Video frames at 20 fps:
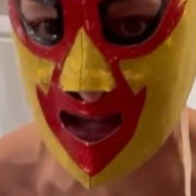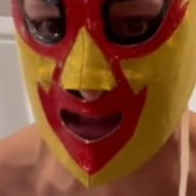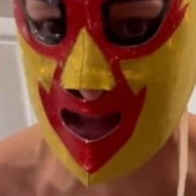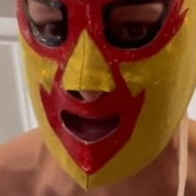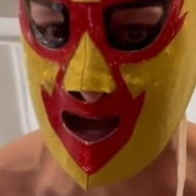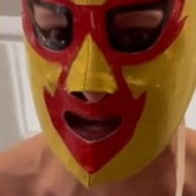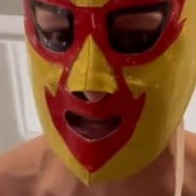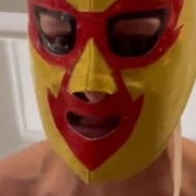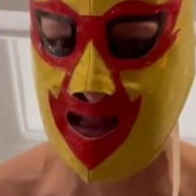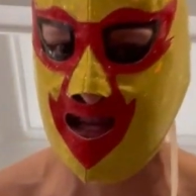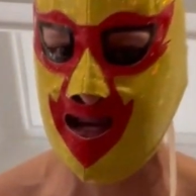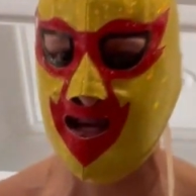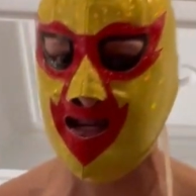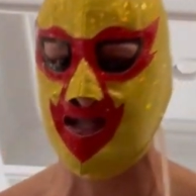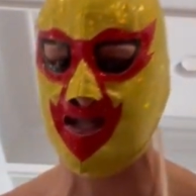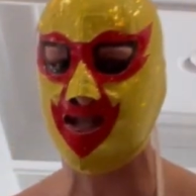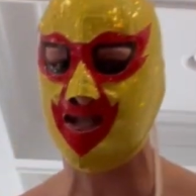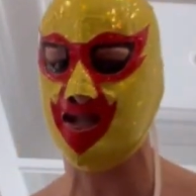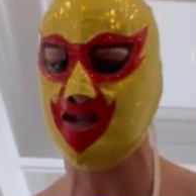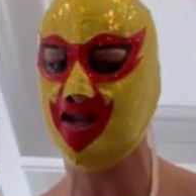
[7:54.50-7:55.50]
like
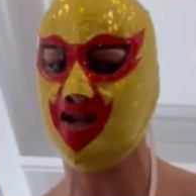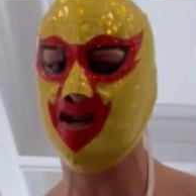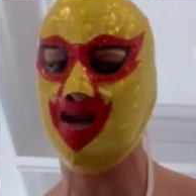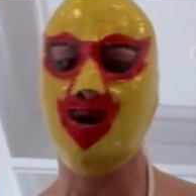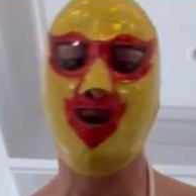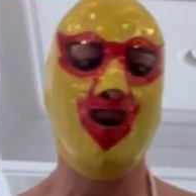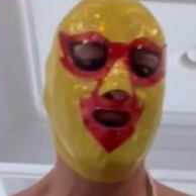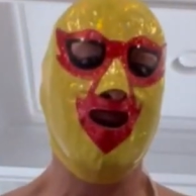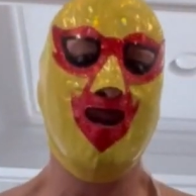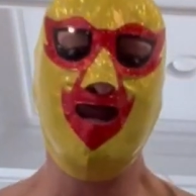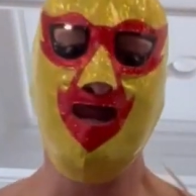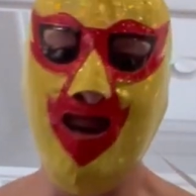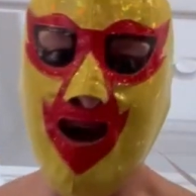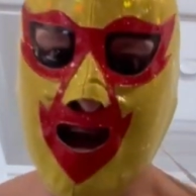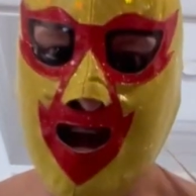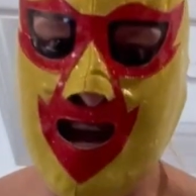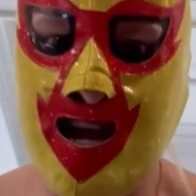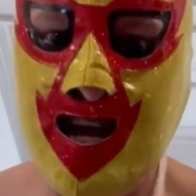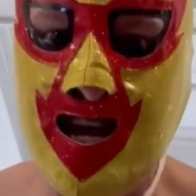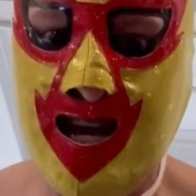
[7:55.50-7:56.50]
this?
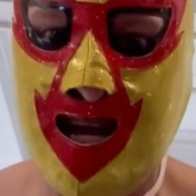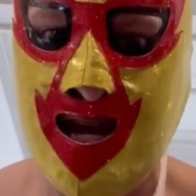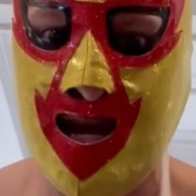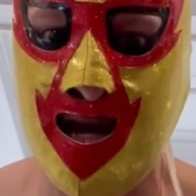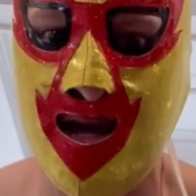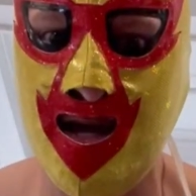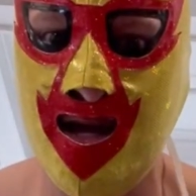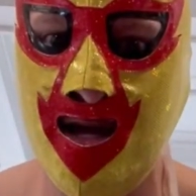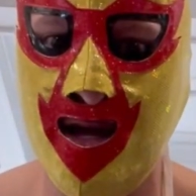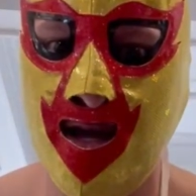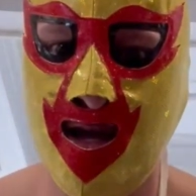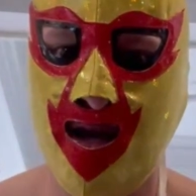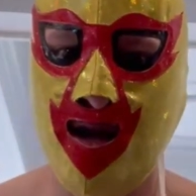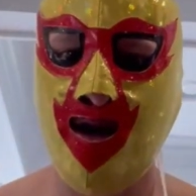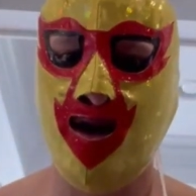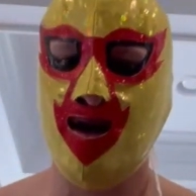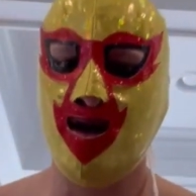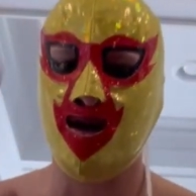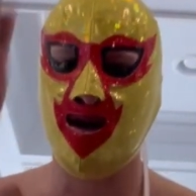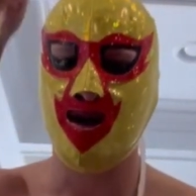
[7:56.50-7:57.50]
Me!
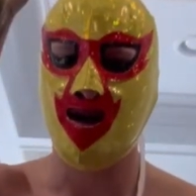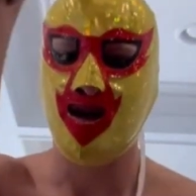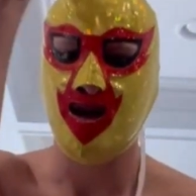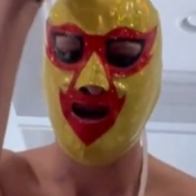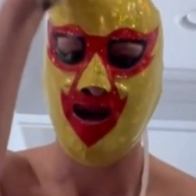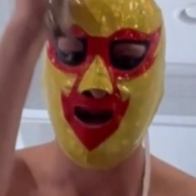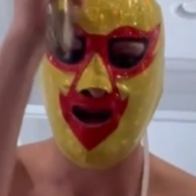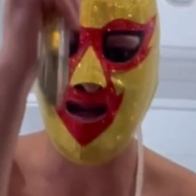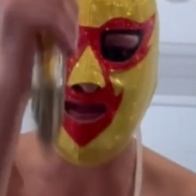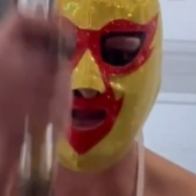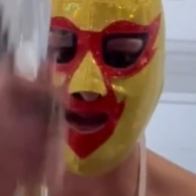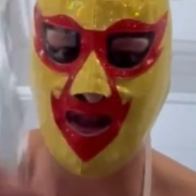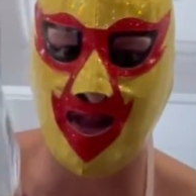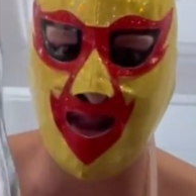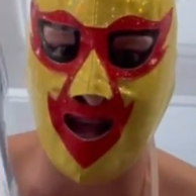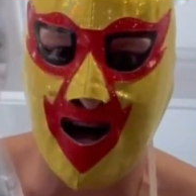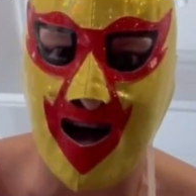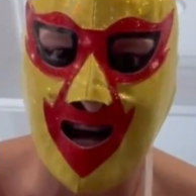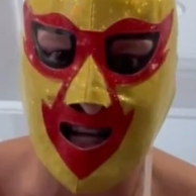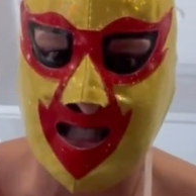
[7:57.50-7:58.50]
In the
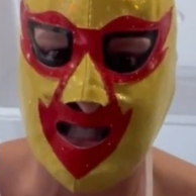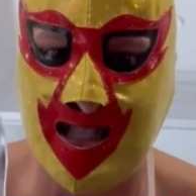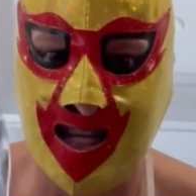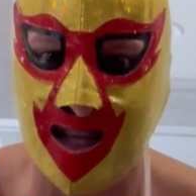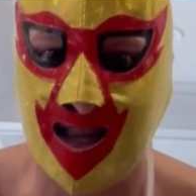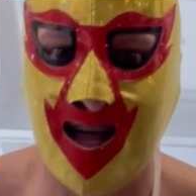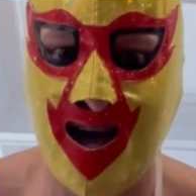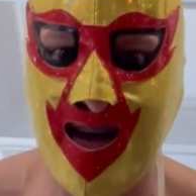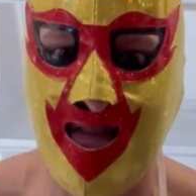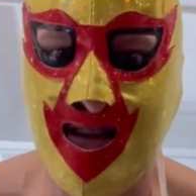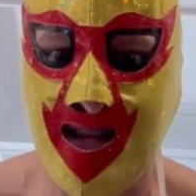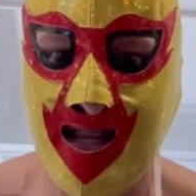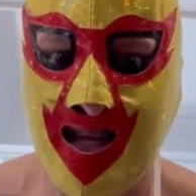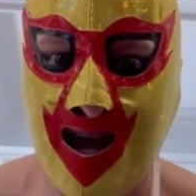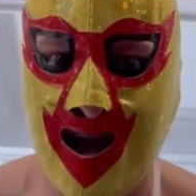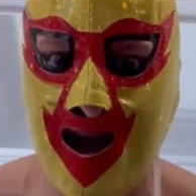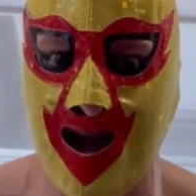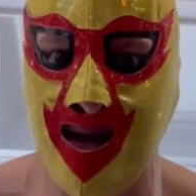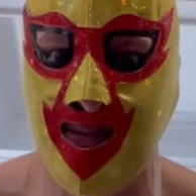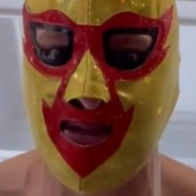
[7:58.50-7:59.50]
last 11
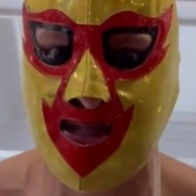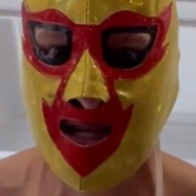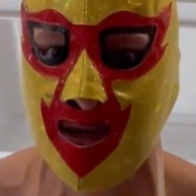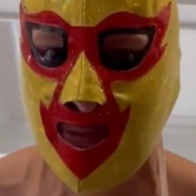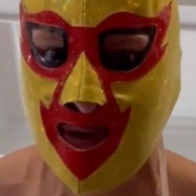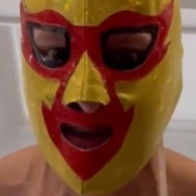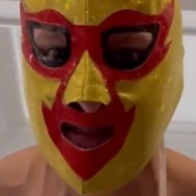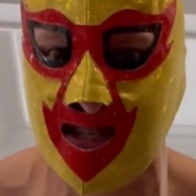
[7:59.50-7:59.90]
games that we've